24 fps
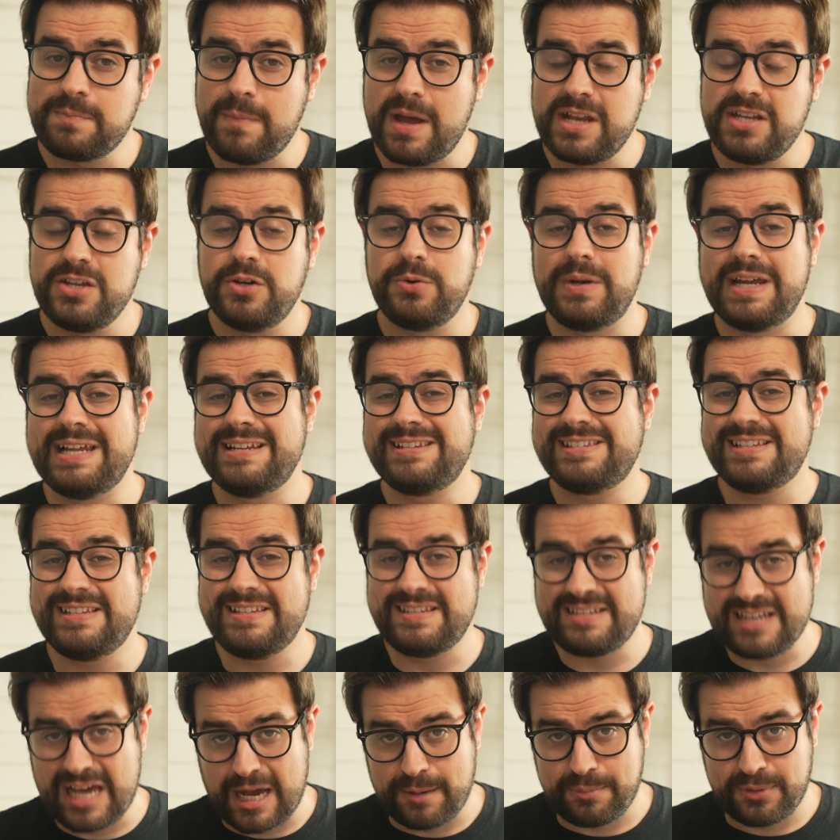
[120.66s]
menu is
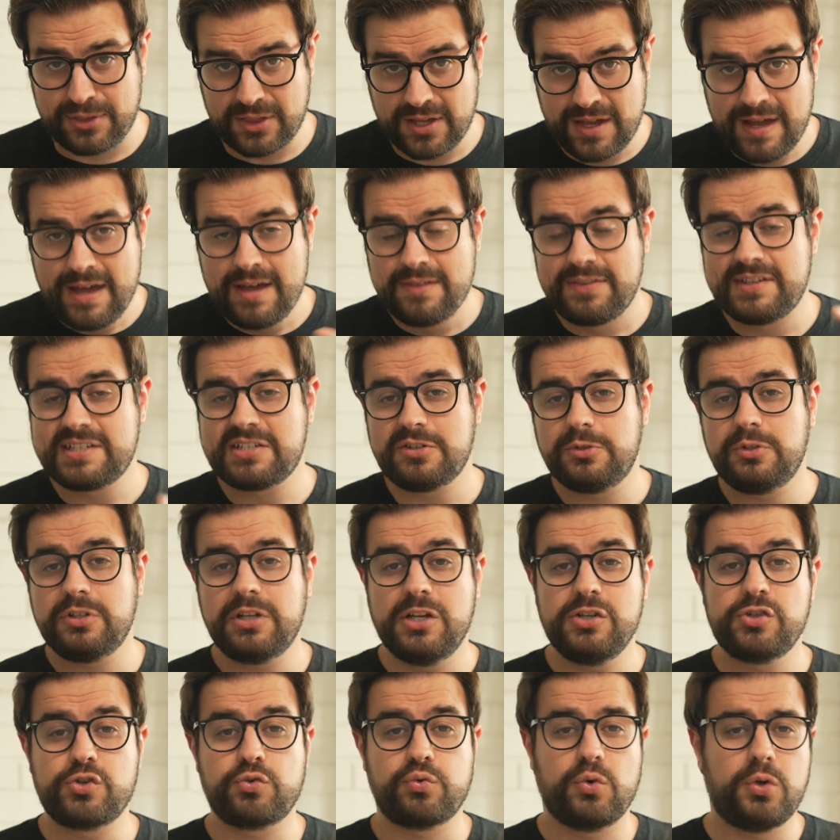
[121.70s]
depth. This will
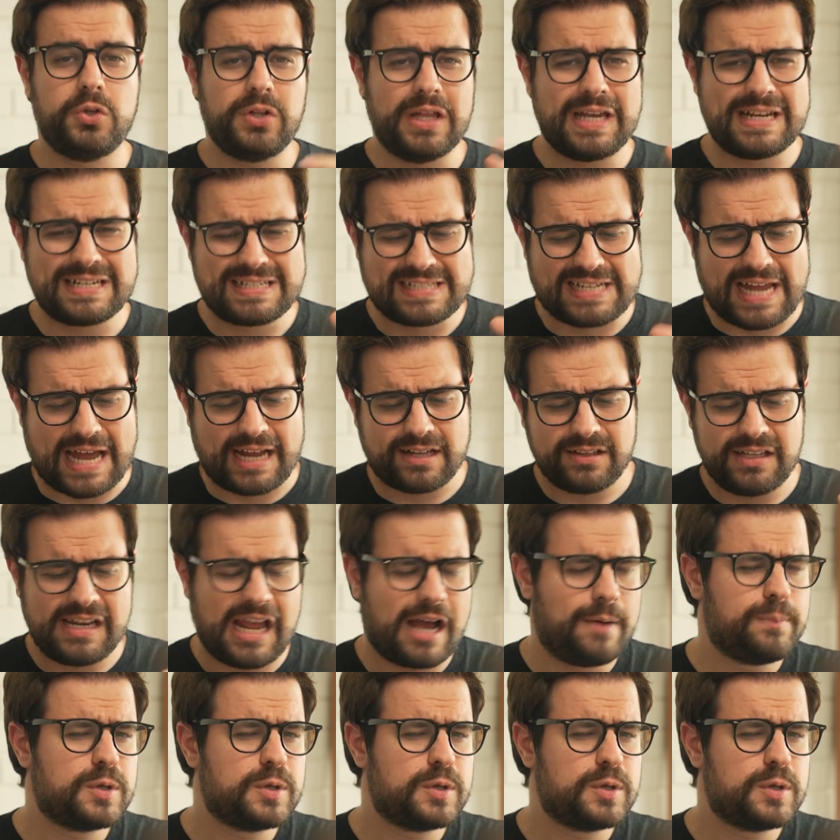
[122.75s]
control exactly how